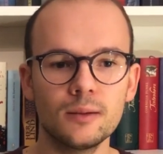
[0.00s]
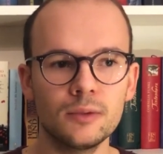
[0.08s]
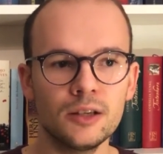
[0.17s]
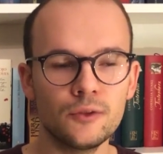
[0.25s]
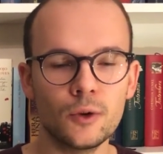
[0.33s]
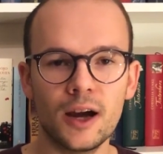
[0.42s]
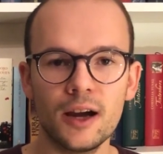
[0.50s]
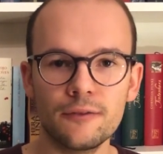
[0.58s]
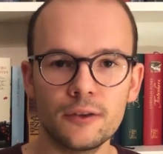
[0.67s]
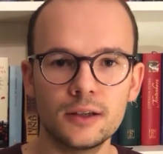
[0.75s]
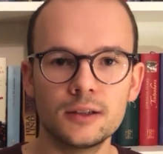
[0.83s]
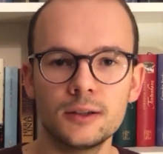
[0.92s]
if you have
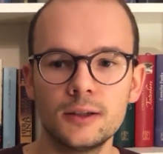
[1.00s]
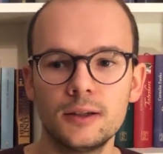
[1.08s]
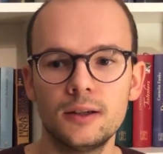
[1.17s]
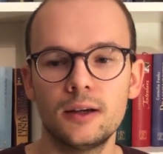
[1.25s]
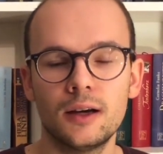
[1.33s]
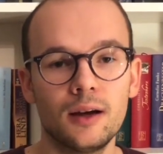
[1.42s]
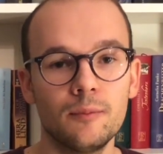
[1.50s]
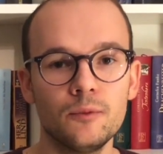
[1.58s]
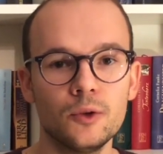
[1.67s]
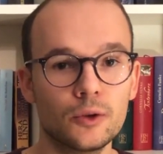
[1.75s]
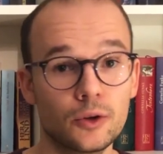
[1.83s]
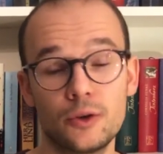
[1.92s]
that,
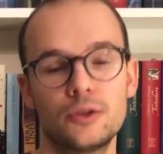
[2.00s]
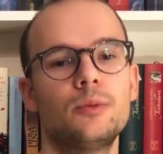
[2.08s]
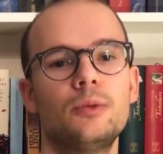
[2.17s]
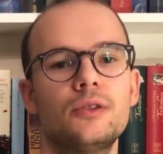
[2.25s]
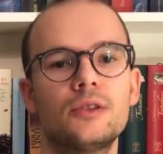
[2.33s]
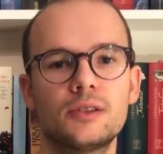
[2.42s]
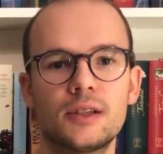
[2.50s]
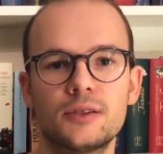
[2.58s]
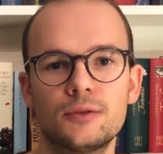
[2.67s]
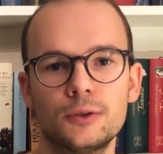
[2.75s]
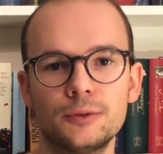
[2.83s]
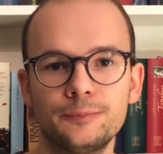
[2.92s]
you're going to be
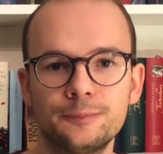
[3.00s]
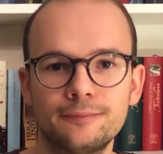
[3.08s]
successful.